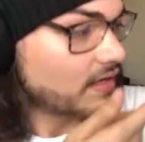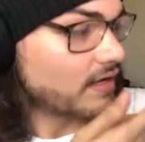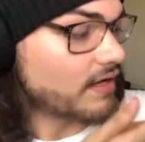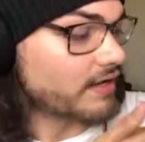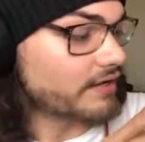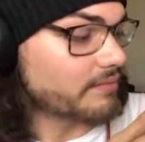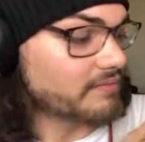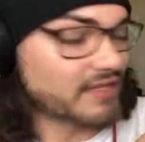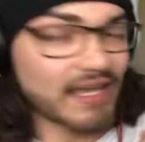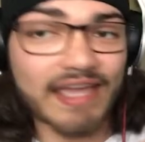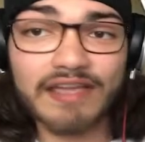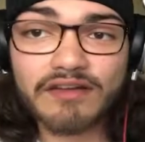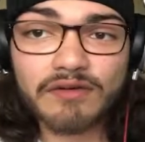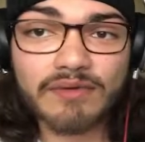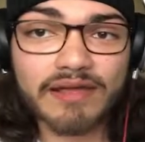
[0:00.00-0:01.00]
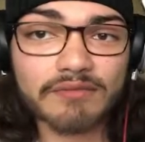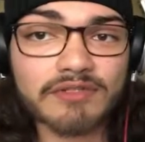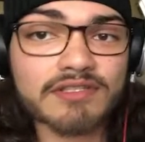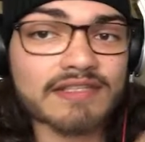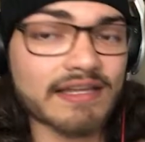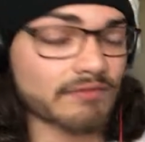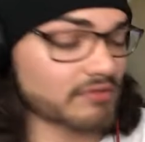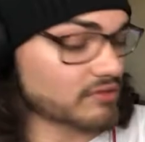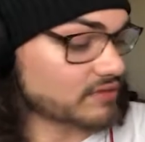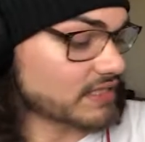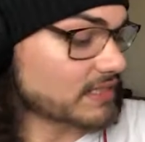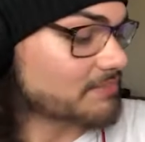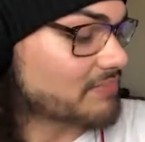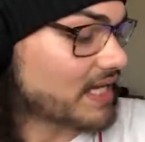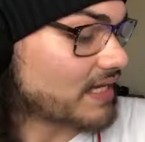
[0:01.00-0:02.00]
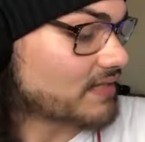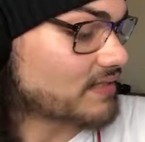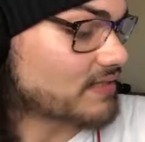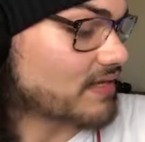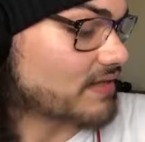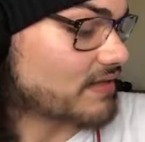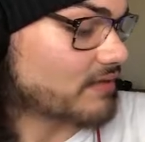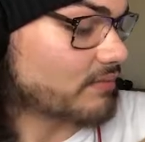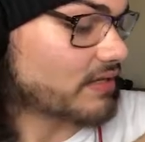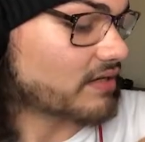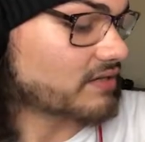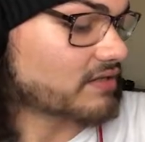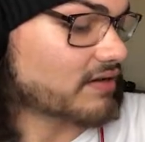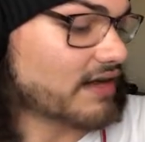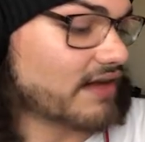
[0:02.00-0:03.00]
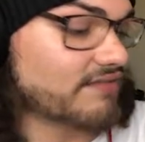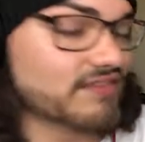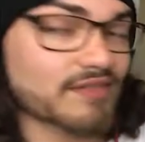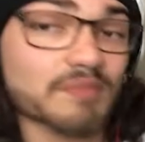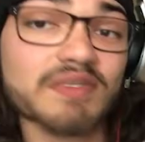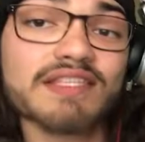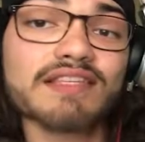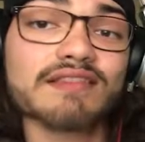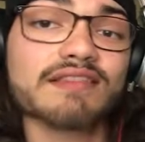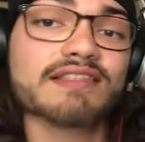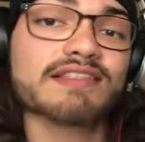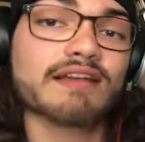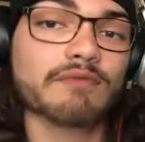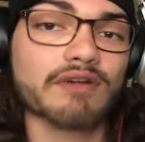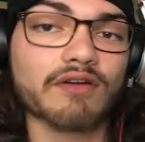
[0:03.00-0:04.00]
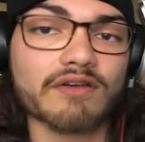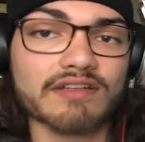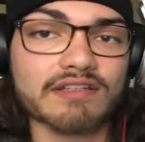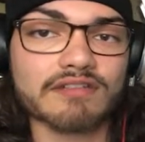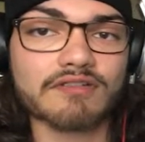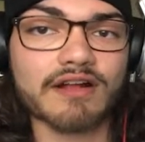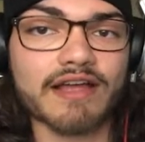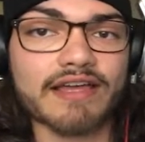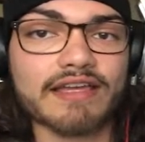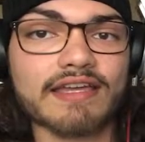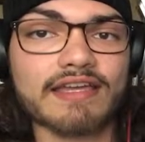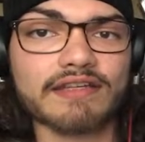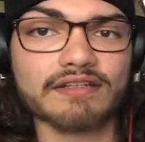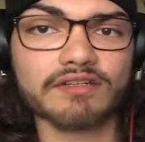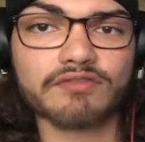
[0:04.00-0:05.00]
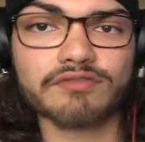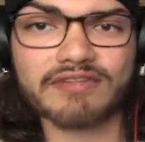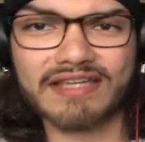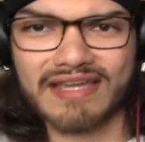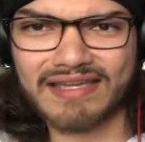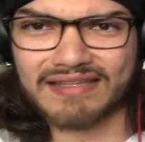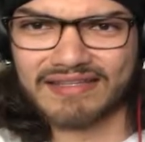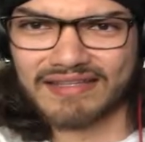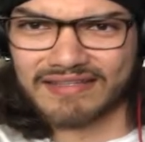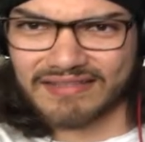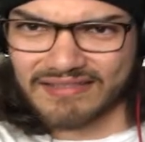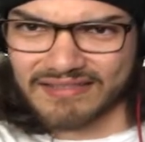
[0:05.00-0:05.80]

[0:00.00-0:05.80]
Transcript: the 808, which is that real deep bass, and then we also have some synths that we're going to try and create, and